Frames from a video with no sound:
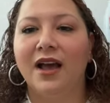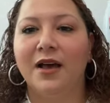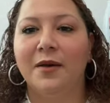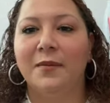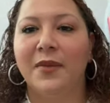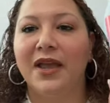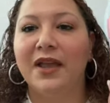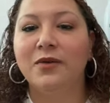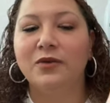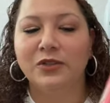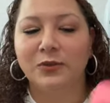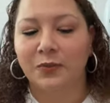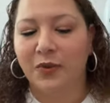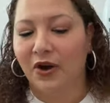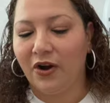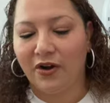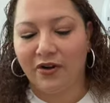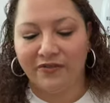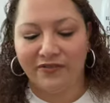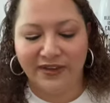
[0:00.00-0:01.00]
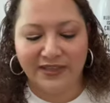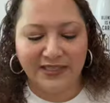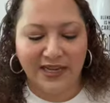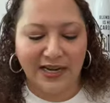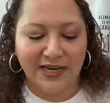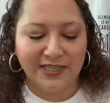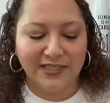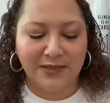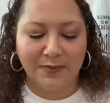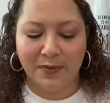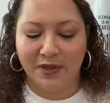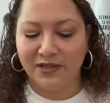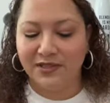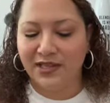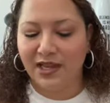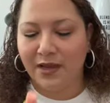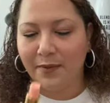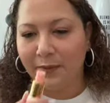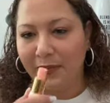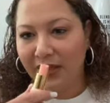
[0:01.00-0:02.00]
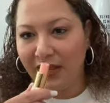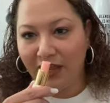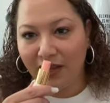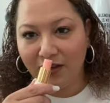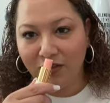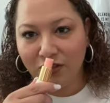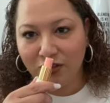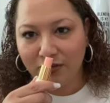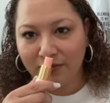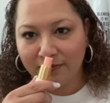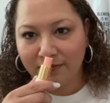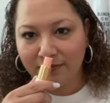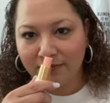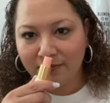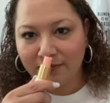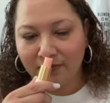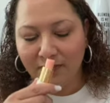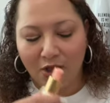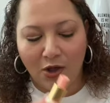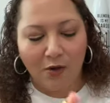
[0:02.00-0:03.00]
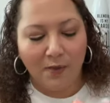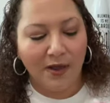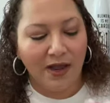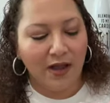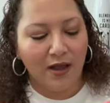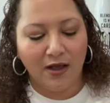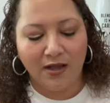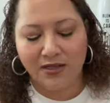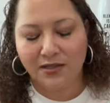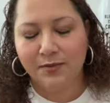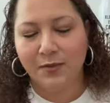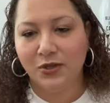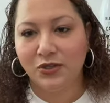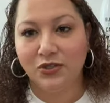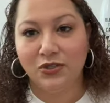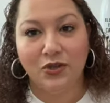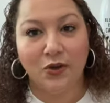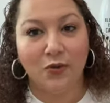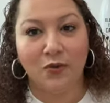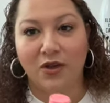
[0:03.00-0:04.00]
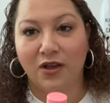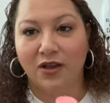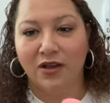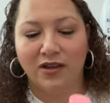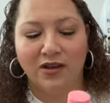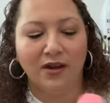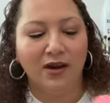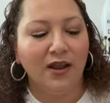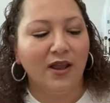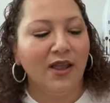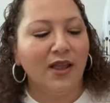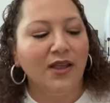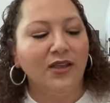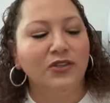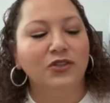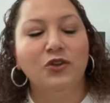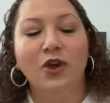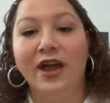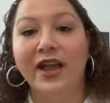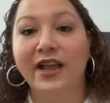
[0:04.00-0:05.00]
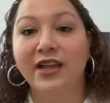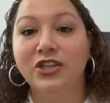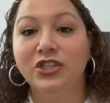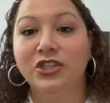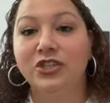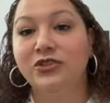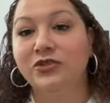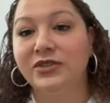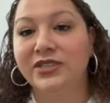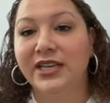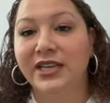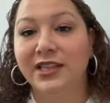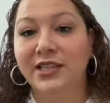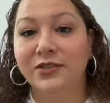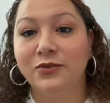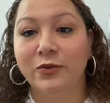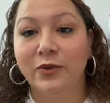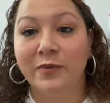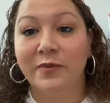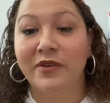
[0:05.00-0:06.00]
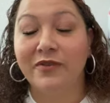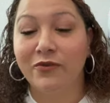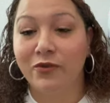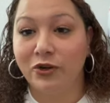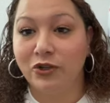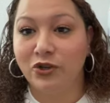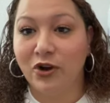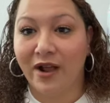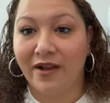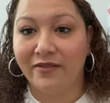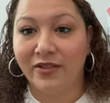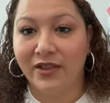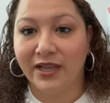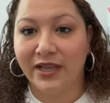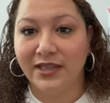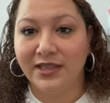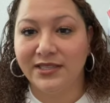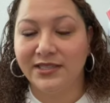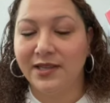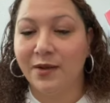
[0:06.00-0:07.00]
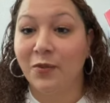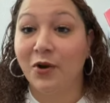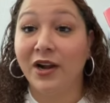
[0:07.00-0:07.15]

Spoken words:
It was perfect, and it smells like peach. Oh my God, it smells so good. So I actually do take this with me for traveling in the summer.